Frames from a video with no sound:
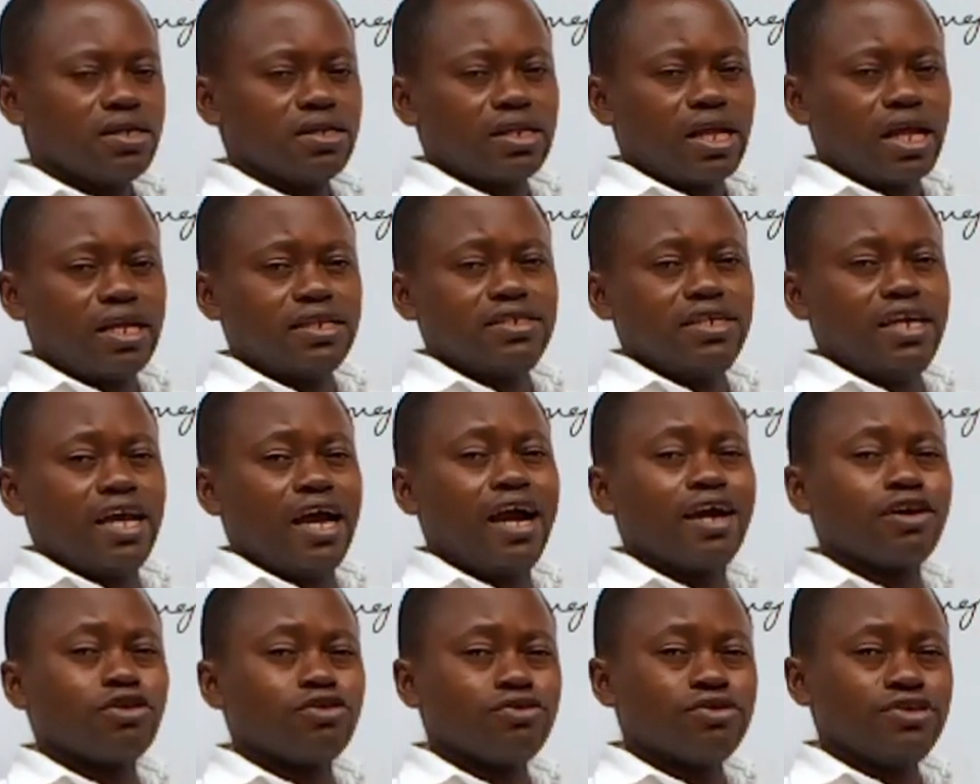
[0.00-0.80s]
that the
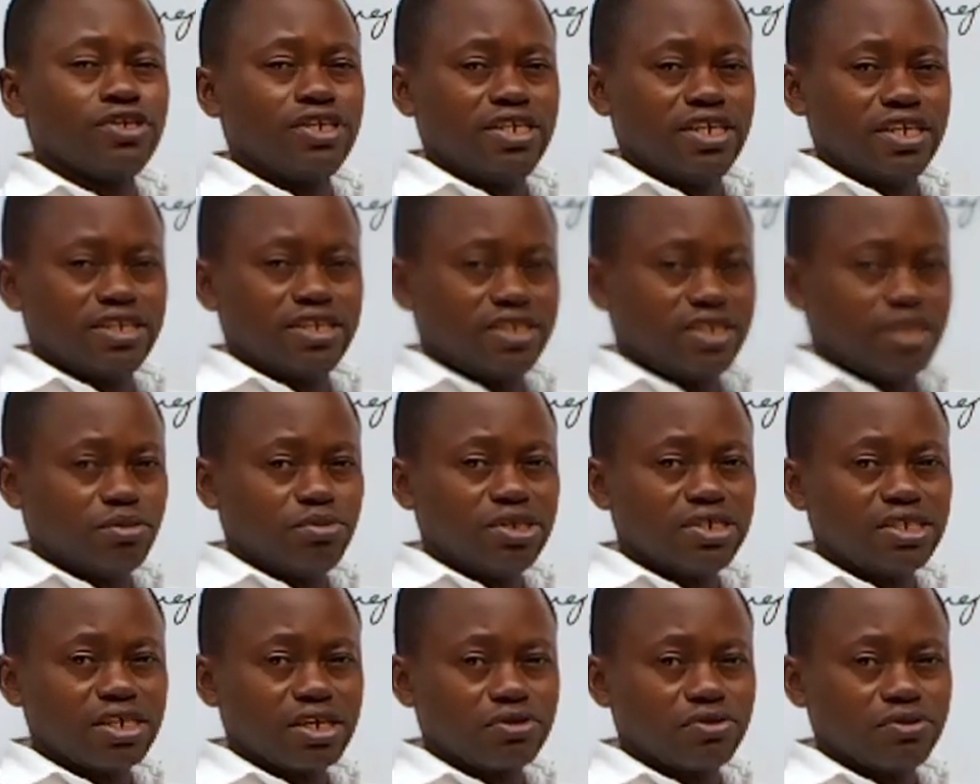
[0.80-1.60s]
angle in a
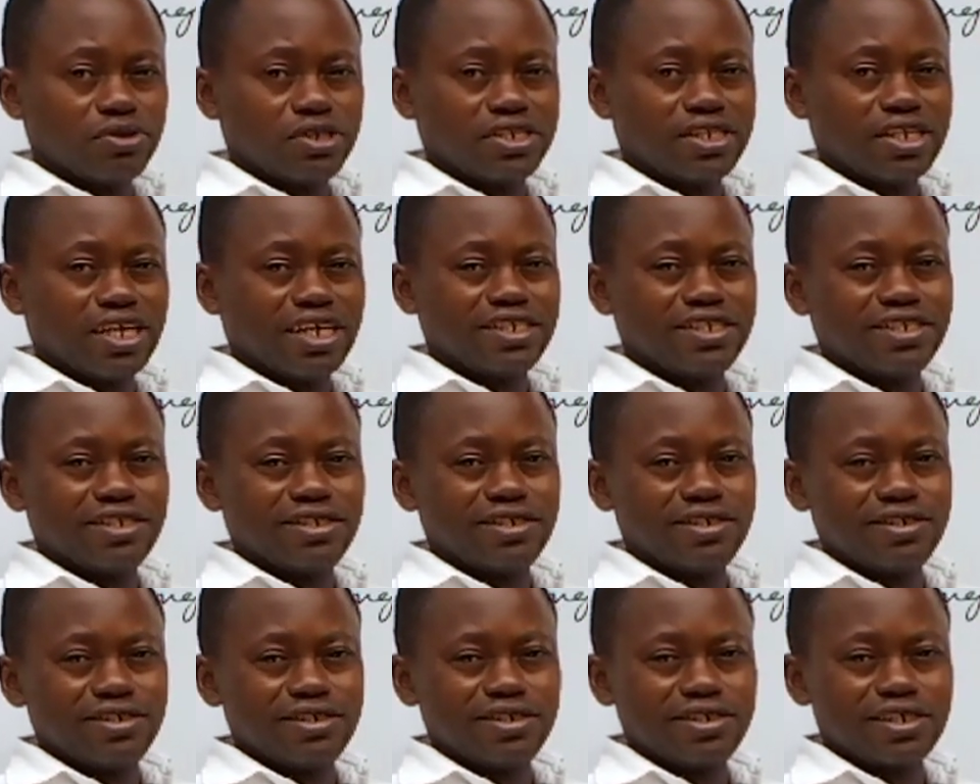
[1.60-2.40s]
semicircle is 90
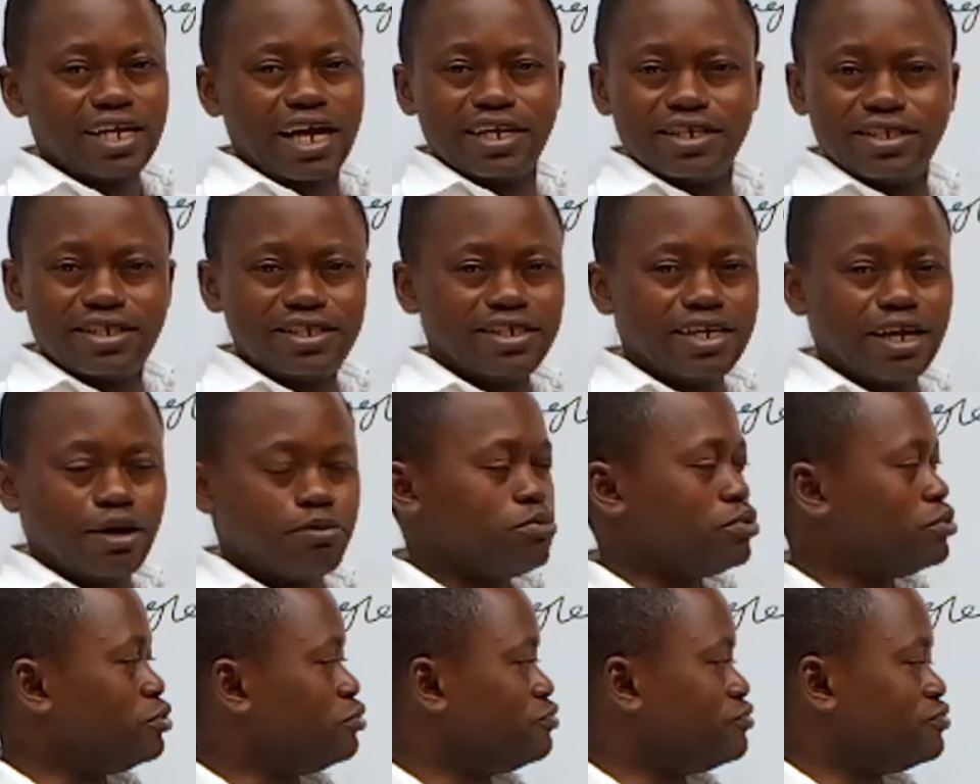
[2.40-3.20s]
degrees. I did
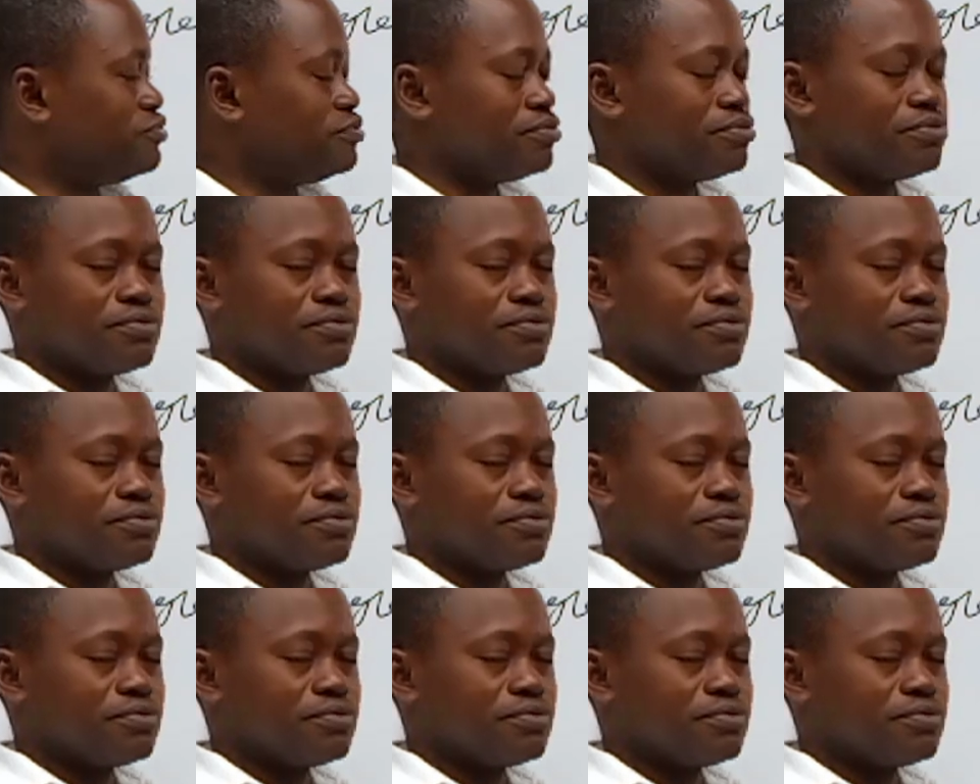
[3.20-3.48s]
that proof.